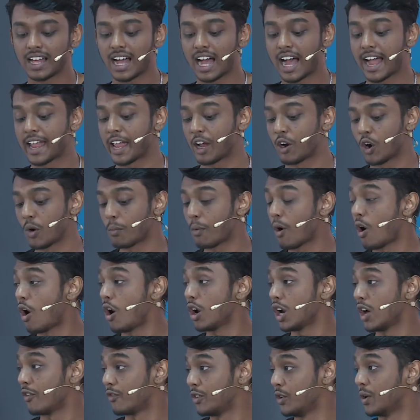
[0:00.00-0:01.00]
I hope
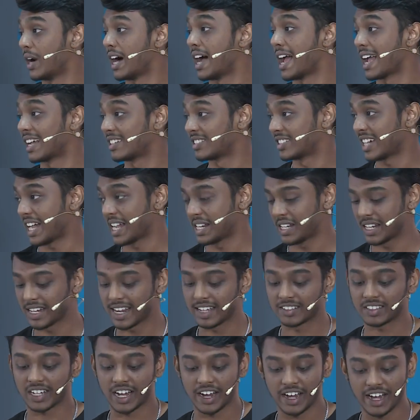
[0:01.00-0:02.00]
all of you are excited
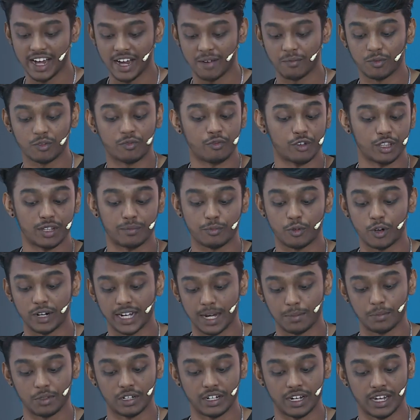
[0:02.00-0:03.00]
as I am for the
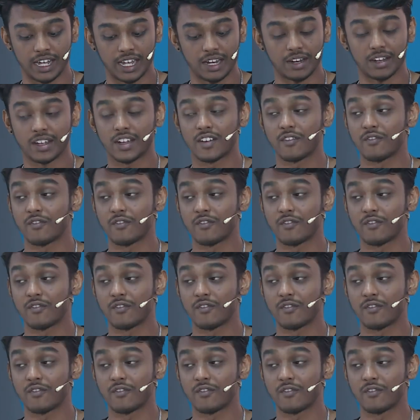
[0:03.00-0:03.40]
program ahead.